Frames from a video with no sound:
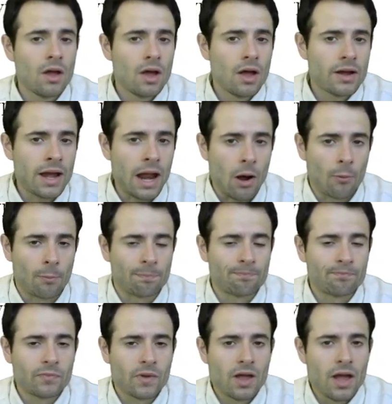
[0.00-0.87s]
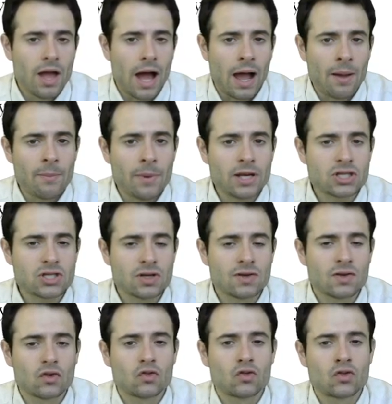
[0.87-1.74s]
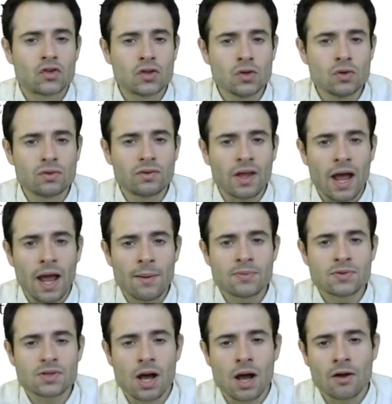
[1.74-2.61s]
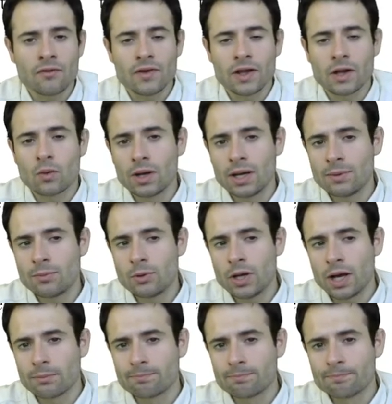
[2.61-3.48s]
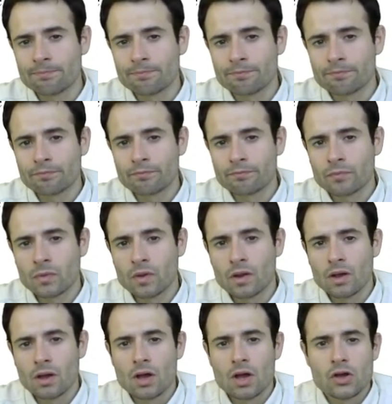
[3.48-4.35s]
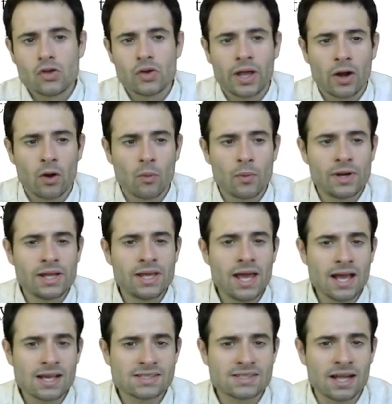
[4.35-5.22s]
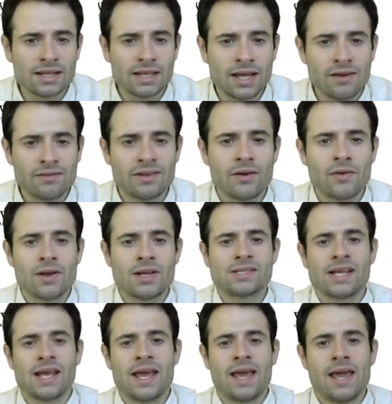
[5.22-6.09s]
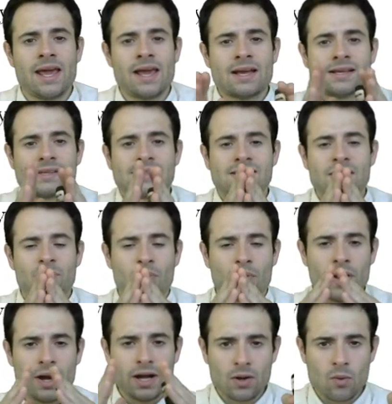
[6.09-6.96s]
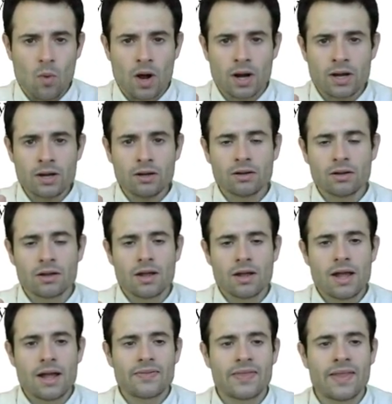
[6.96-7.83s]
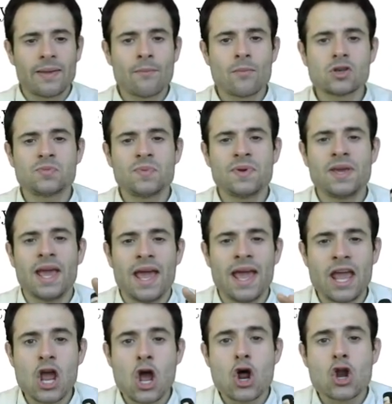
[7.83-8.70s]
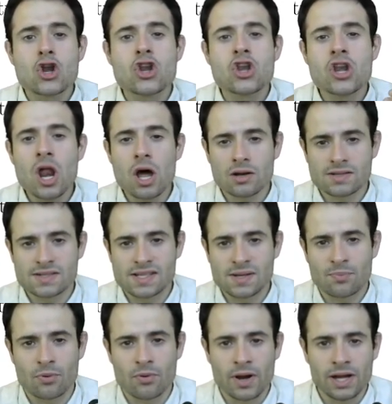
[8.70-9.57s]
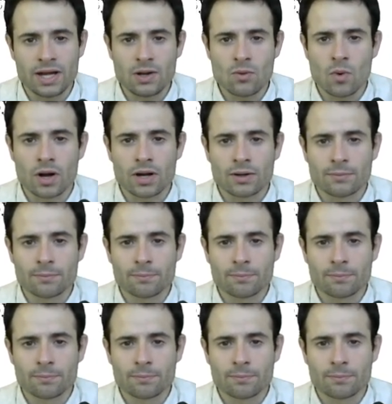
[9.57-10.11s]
Now, I mentioned two types of equilibria. You can already guess that if there is a separating one, there must be a non-separating one.